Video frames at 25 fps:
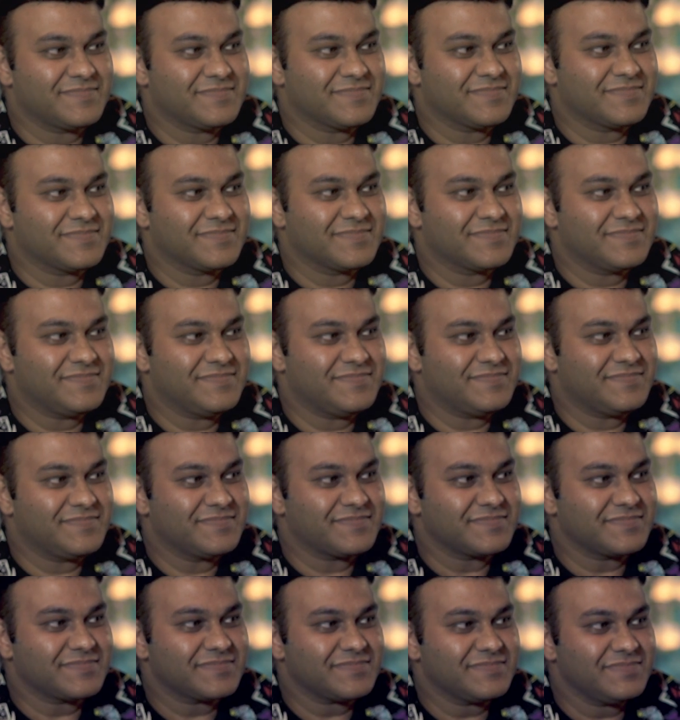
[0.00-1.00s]

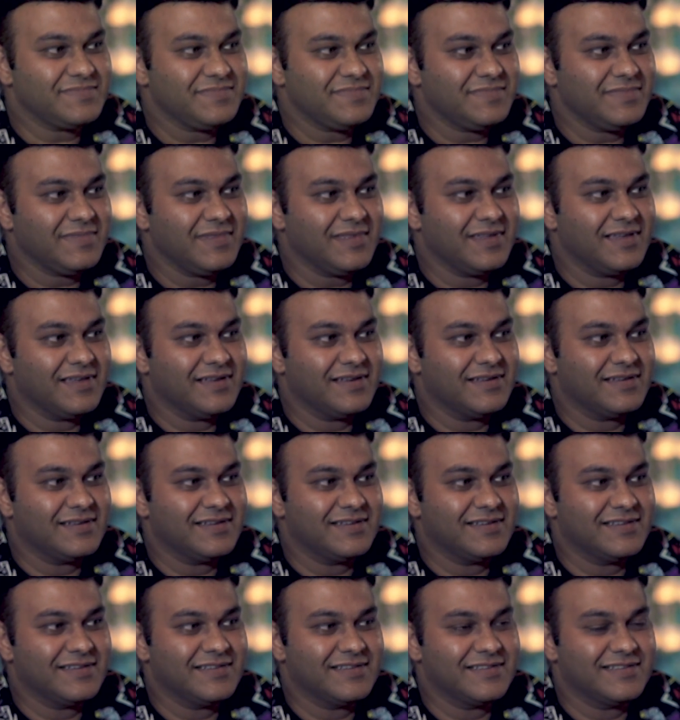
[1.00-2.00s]

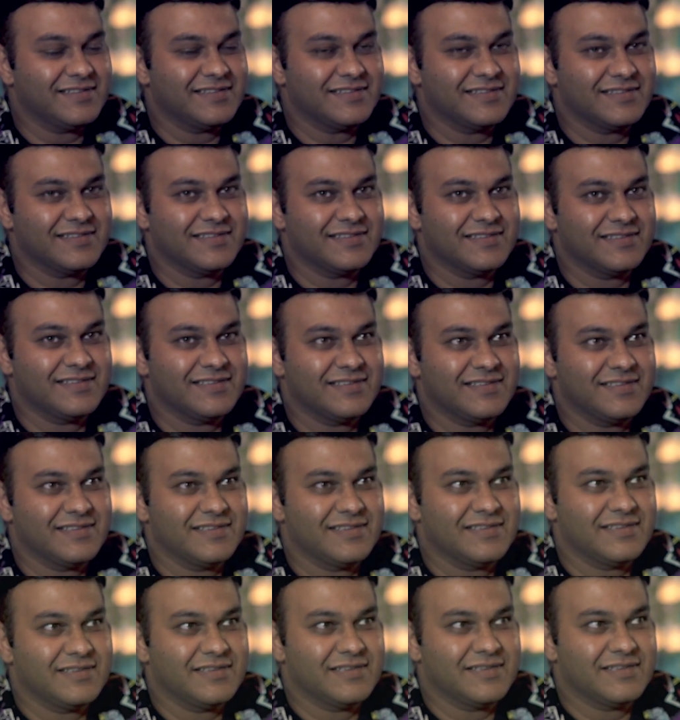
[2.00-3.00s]

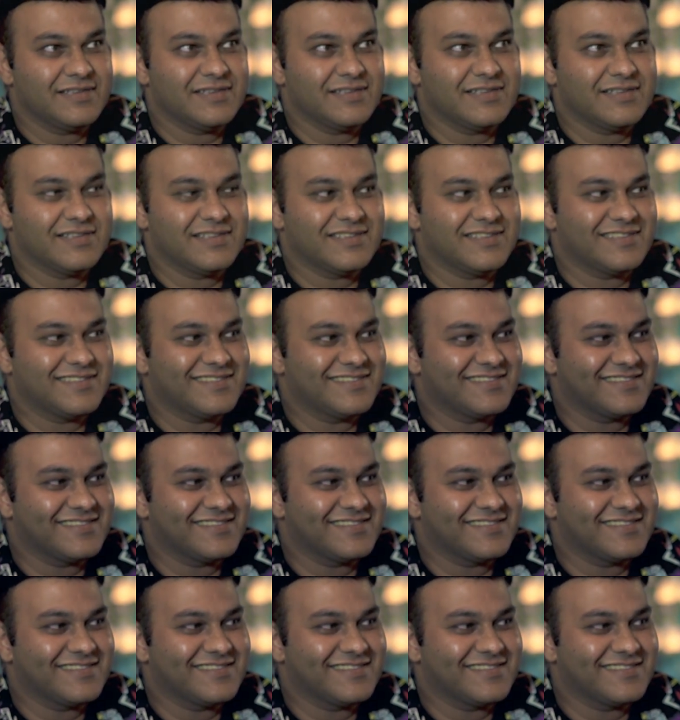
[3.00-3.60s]
[no speech]